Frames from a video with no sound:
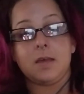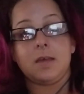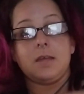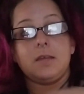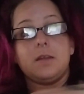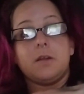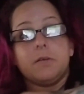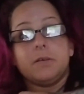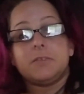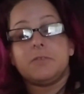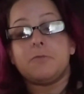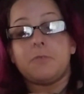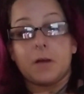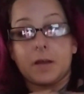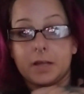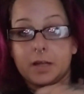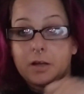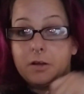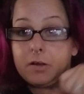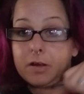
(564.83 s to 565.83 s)
You know, it's
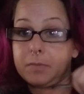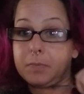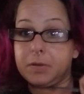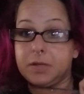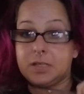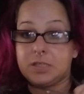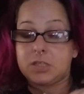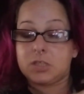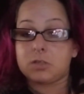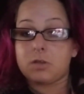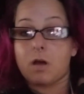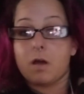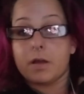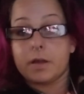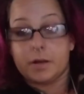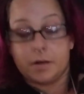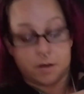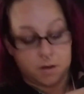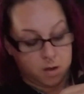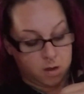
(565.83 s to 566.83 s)
fucking creepy, and he's
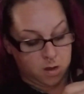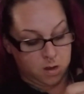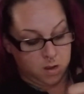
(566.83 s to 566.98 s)
stalking her.